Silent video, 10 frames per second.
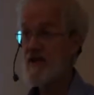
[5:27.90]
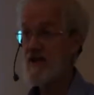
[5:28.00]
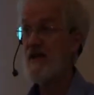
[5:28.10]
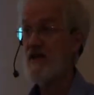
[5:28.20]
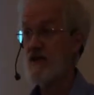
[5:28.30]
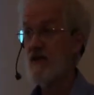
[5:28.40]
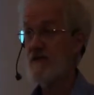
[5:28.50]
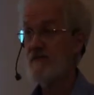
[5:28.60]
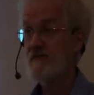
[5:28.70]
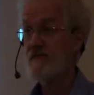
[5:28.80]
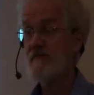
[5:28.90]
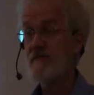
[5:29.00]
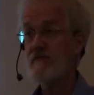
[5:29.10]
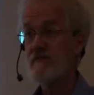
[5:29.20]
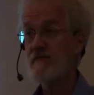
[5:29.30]
signature
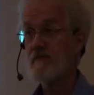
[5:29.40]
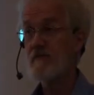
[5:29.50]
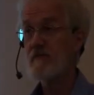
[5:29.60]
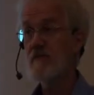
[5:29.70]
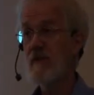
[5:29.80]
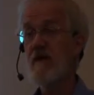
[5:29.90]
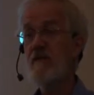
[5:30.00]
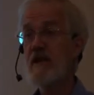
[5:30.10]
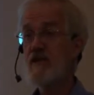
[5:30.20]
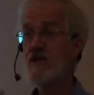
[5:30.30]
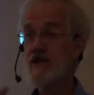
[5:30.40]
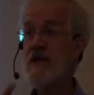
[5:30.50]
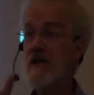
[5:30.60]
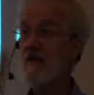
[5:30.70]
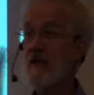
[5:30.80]
because you'd
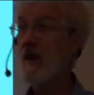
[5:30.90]
see another